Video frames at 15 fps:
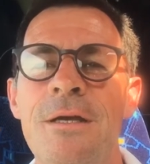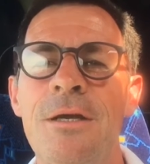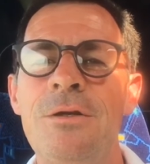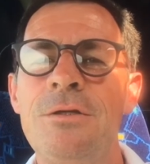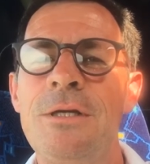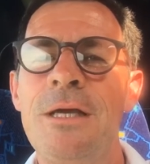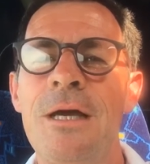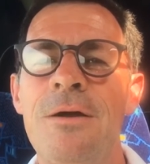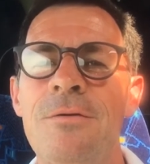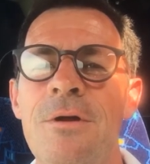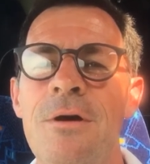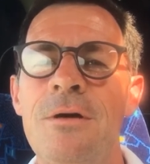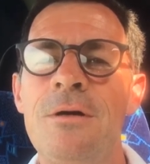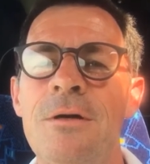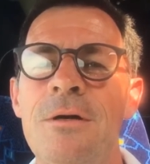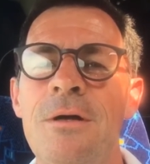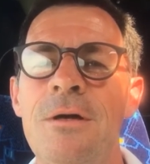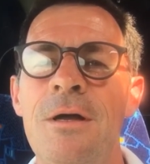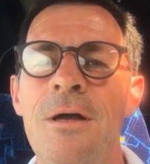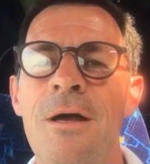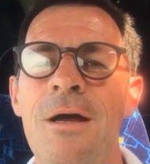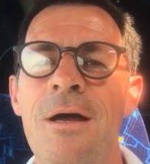usually get it wrong.
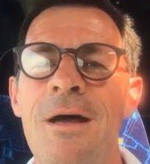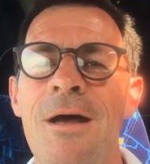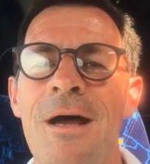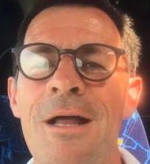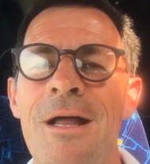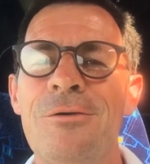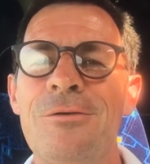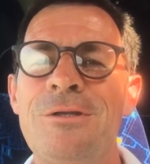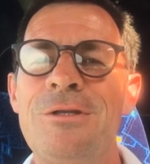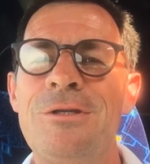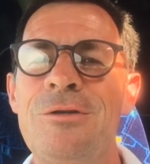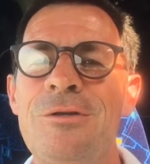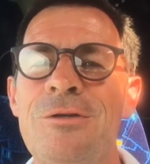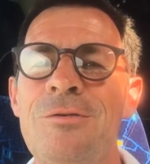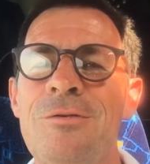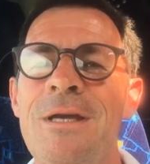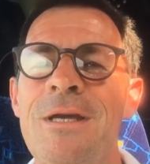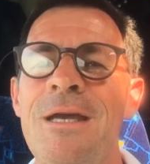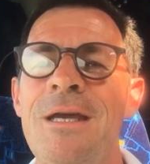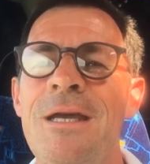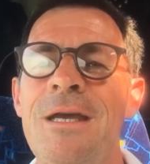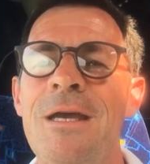Hello to you.
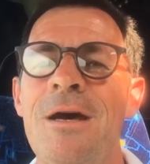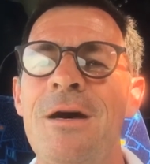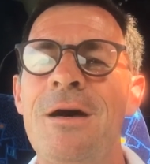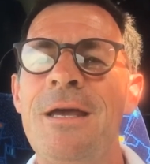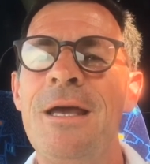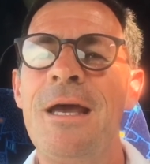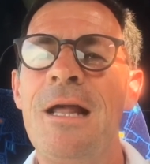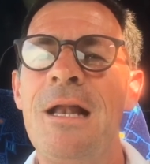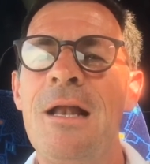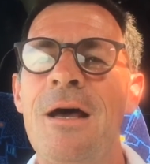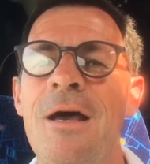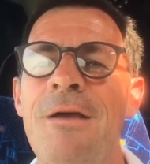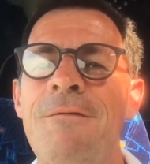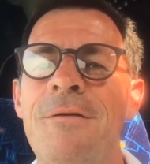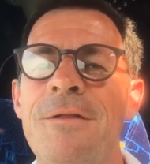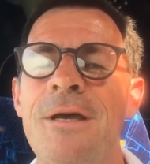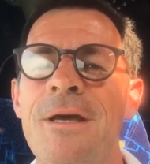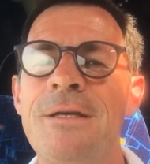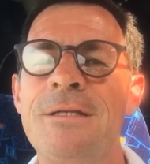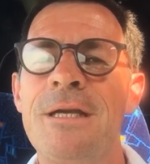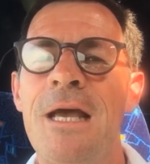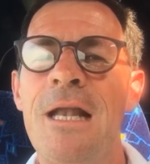E-I-L-I for this.
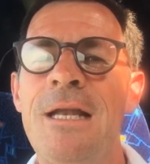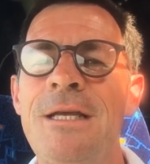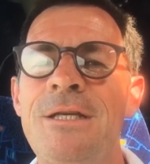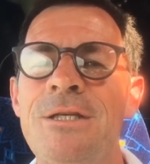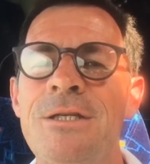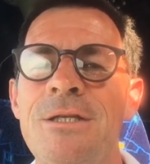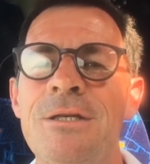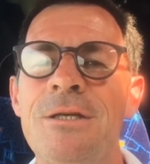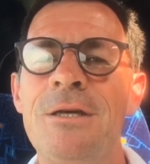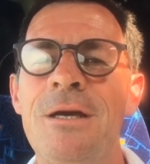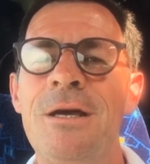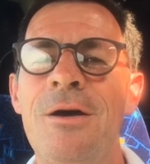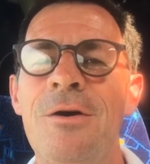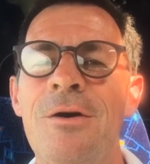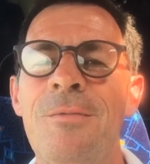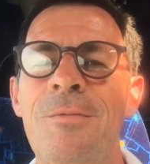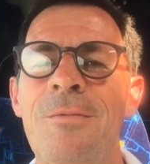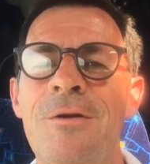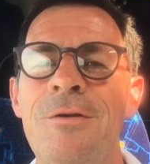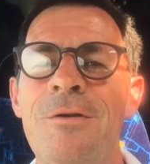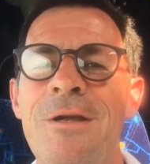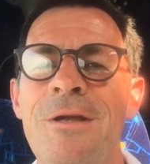Alish. Catherine's
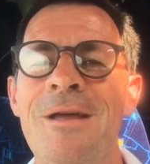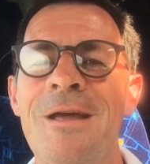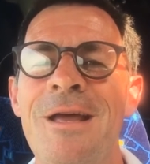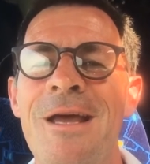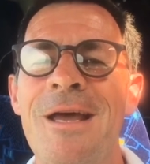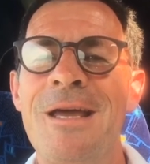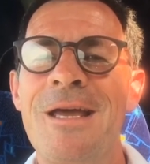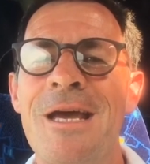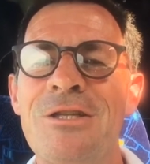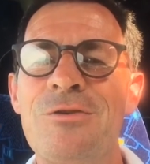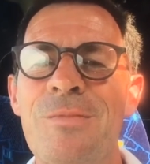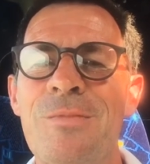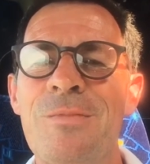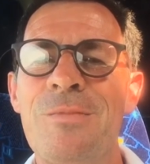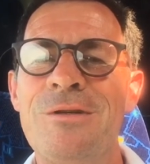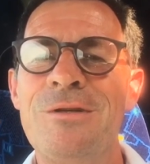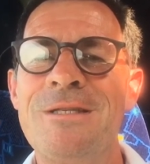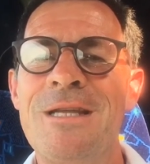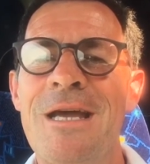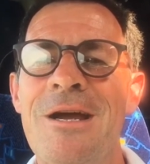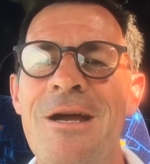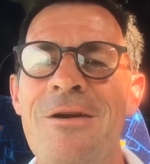there. She's looking from Dublin.
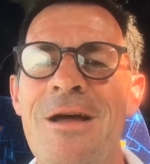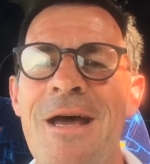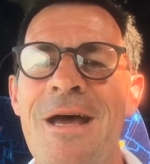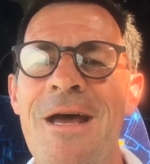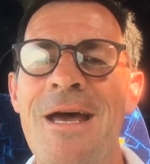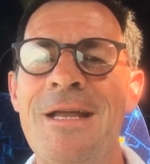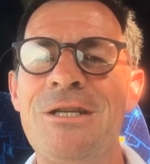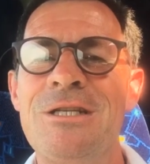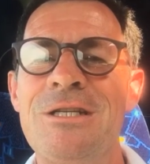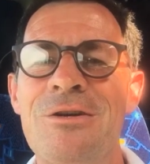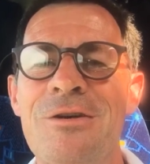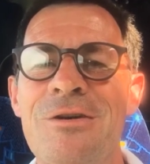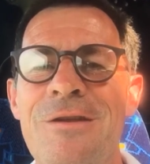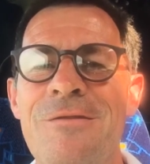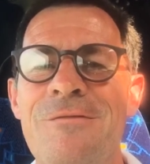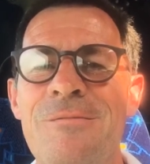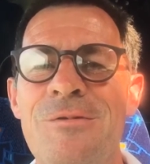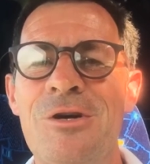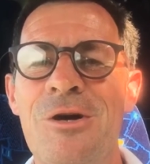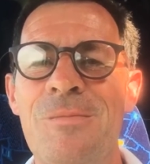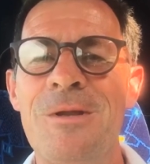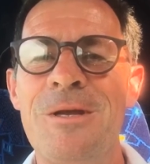And Emma is
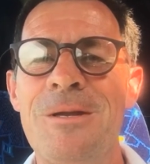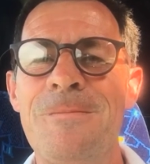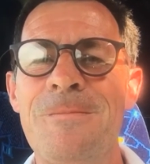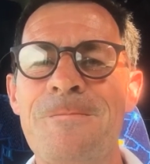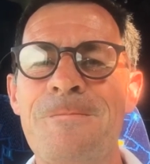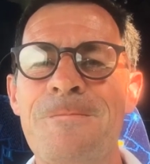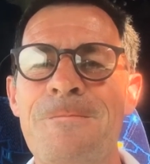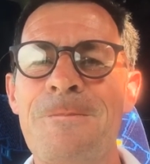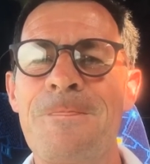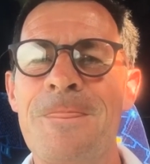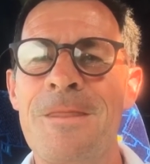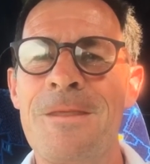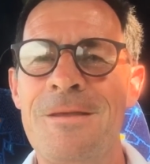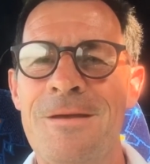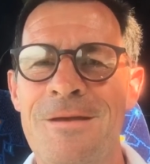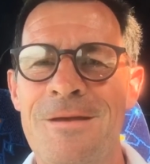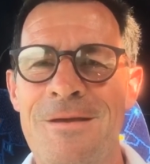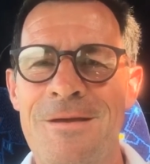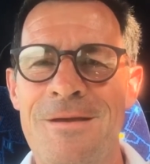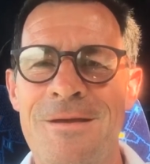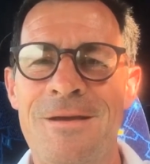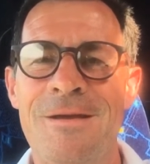there as well. Hello, Emma.
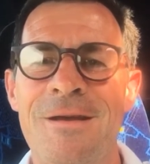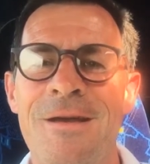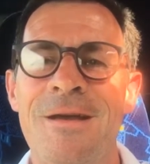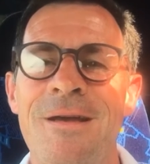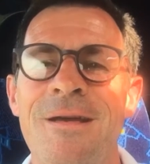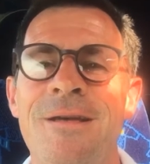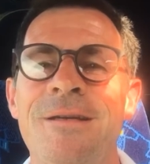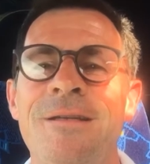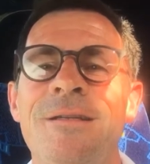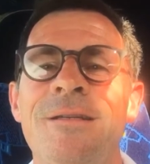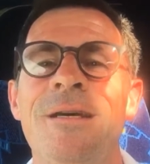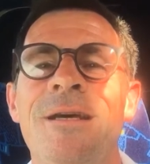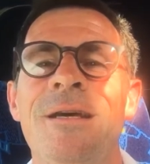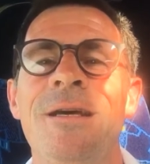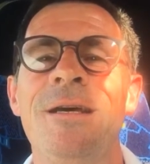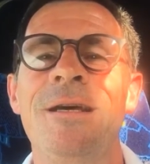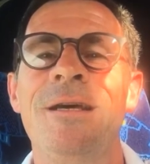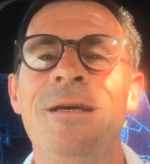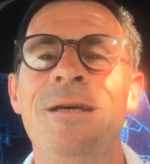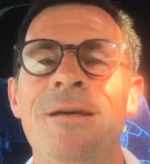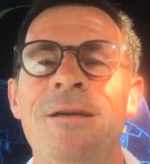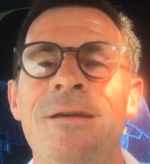And Kate Lockery is looking
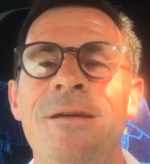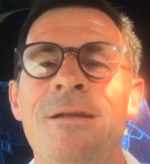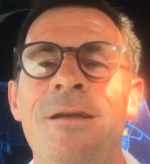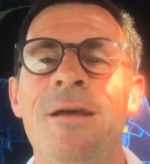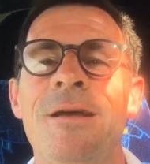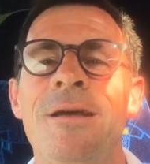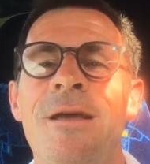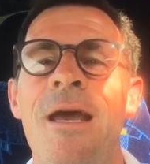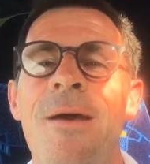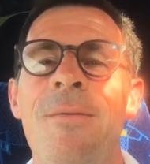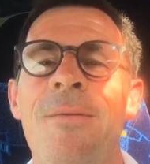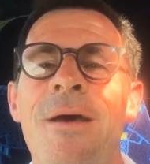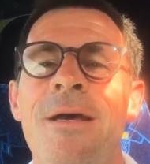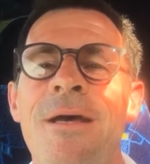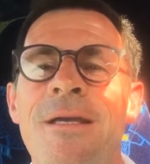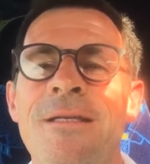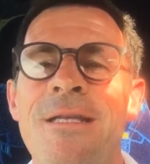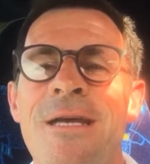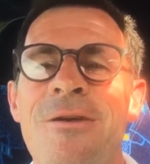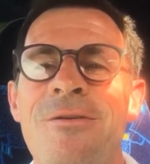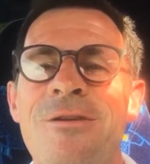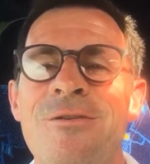in, saying good evening. Good evening to you,
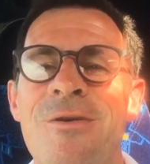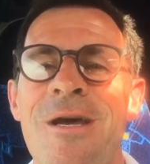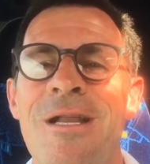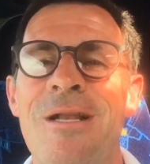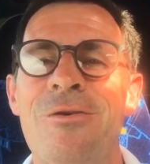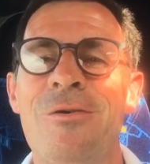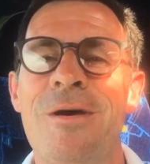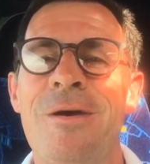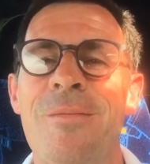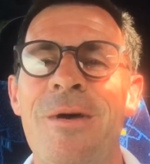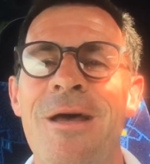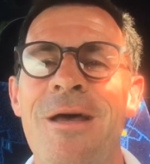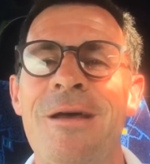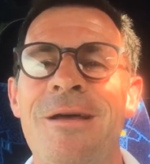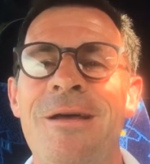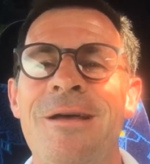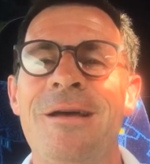and what a super day it is.